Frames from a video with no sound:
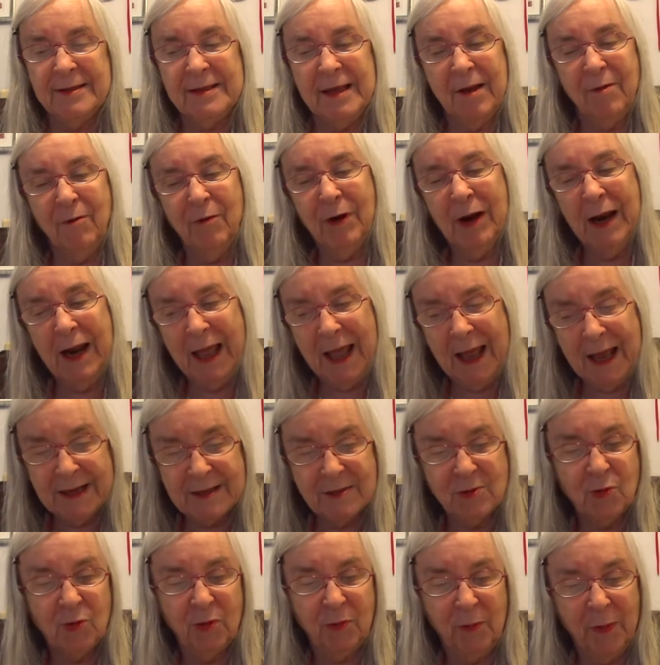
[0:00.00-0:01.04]
I
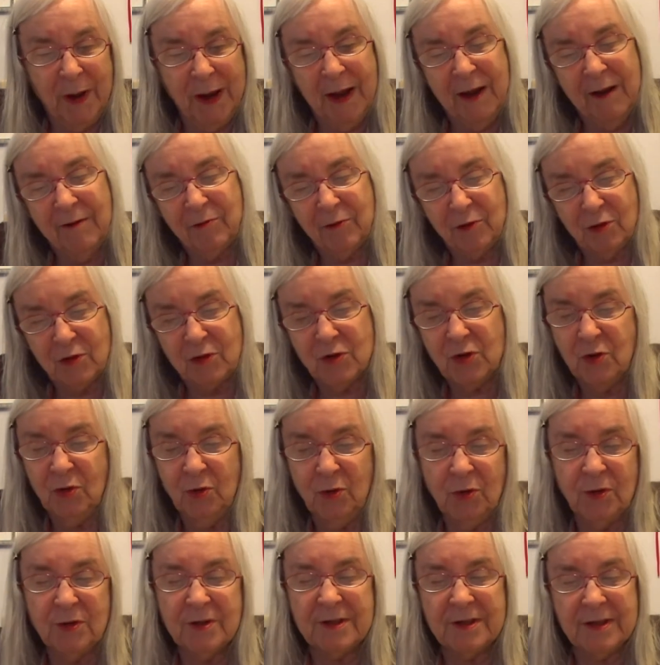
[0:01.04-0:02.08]
relaxed with my
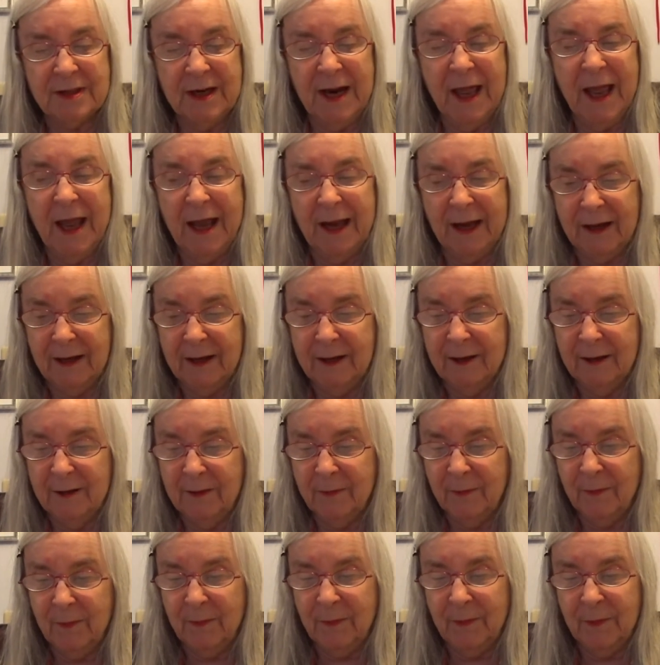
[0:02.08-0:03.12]
after-school snack,
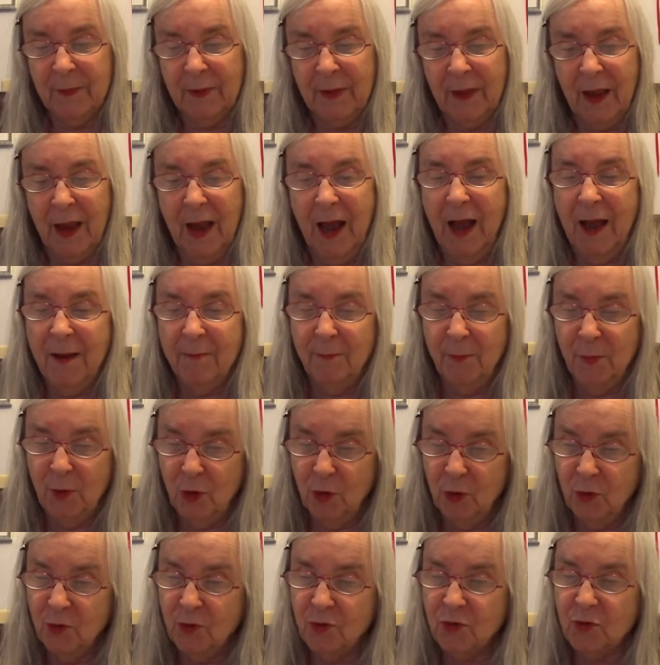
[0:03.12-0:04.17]
I
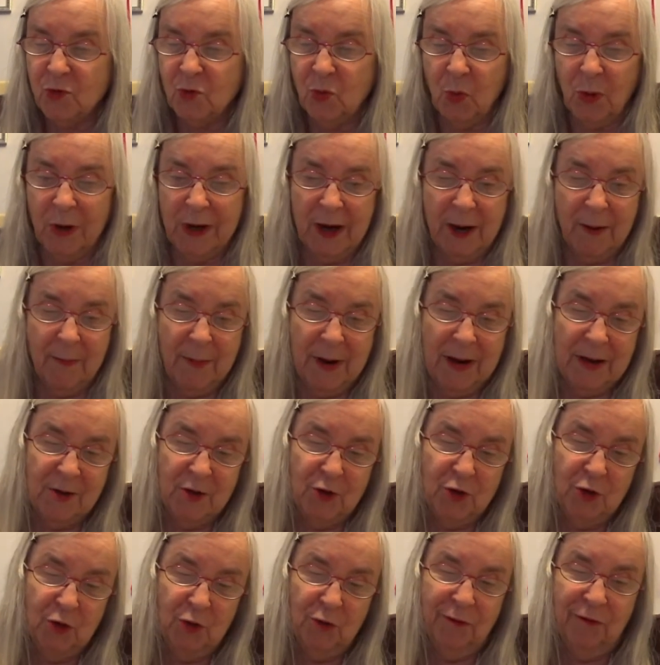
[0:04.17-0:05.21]
mused what I might
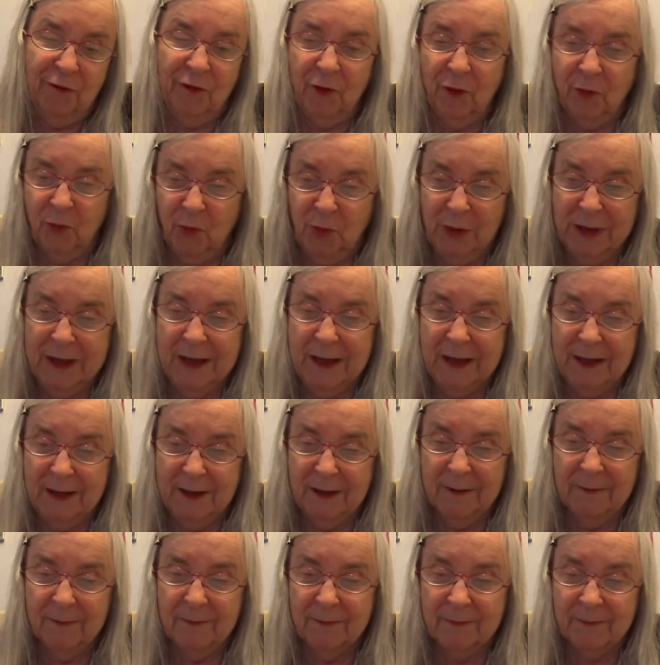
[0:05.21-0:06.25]
do for the
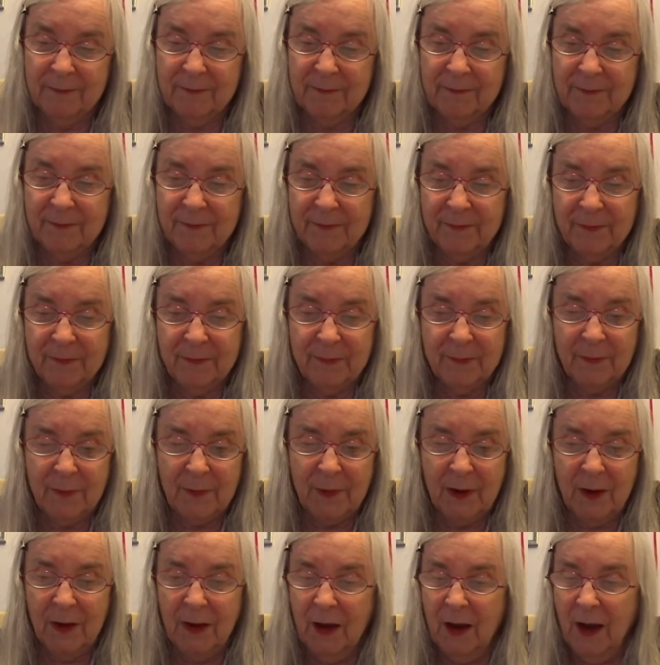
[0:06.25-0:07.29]
weekend.
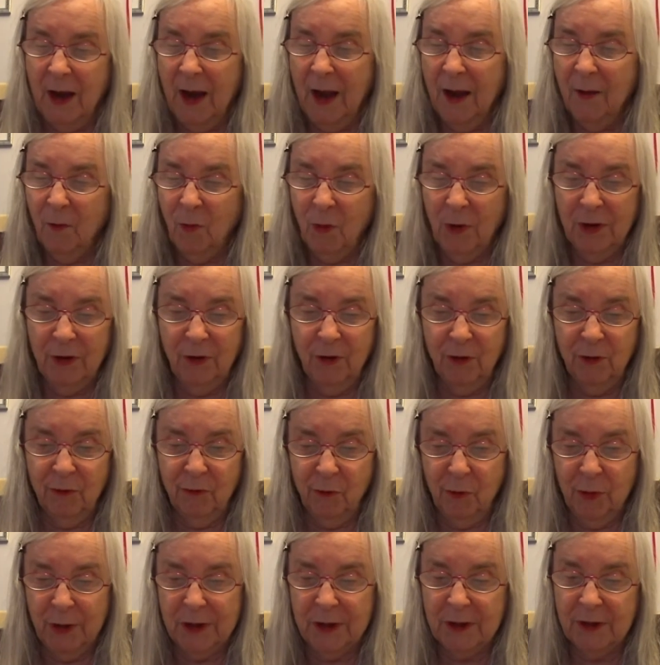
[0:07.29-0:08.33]
I wondered if
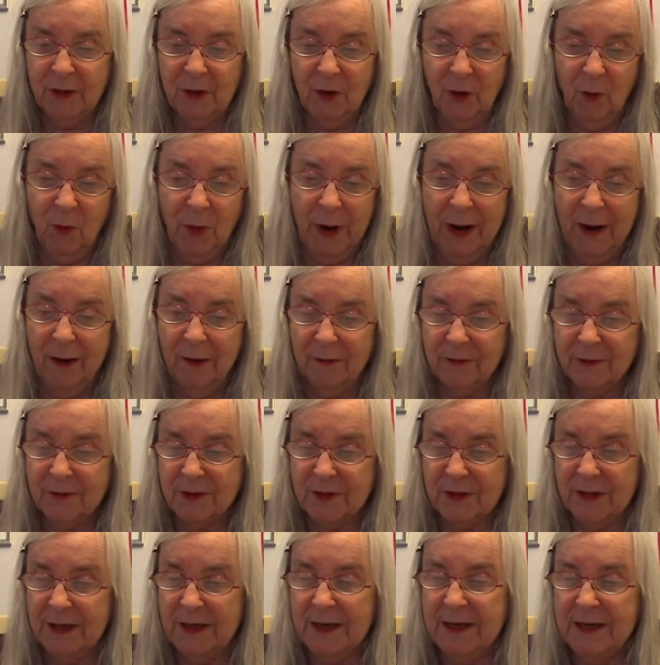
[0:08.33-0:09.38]
we could go out
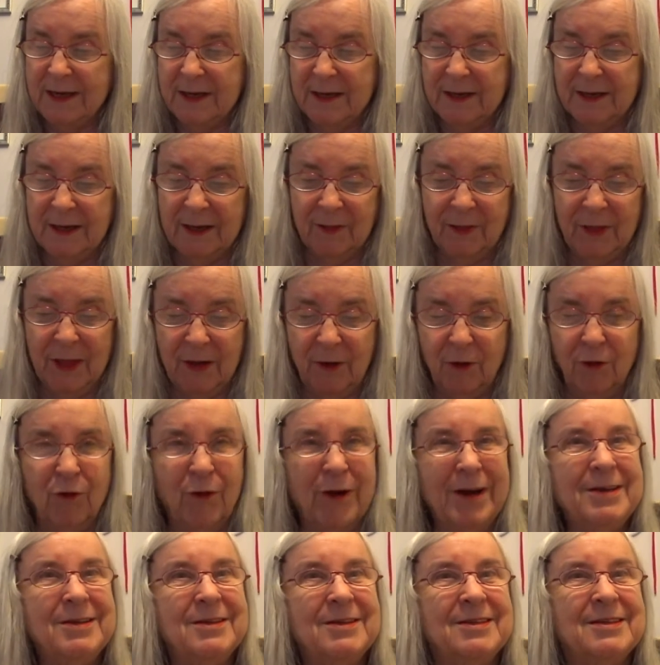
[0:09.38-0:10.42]
to eat at that
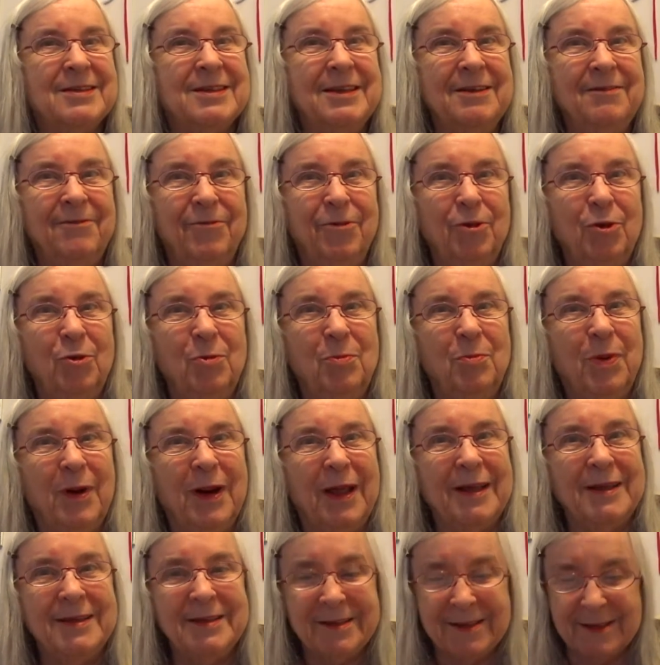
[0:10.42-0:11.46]
great seafood
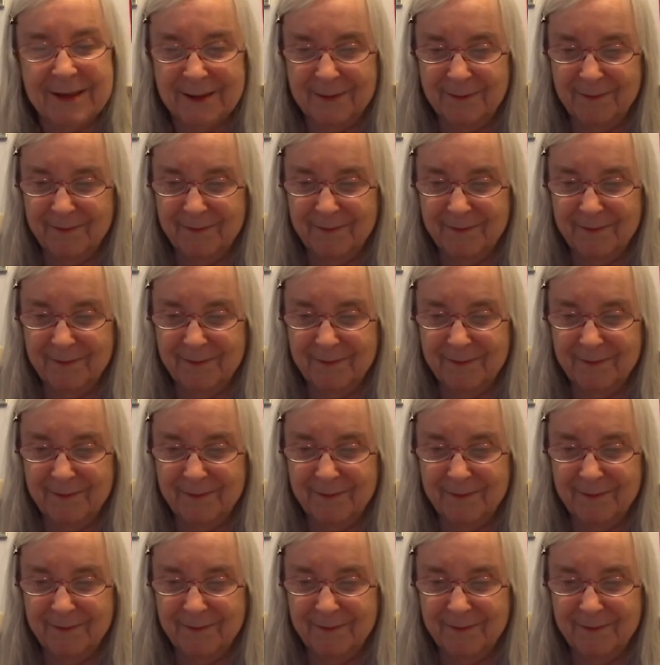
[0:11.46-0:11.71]
place.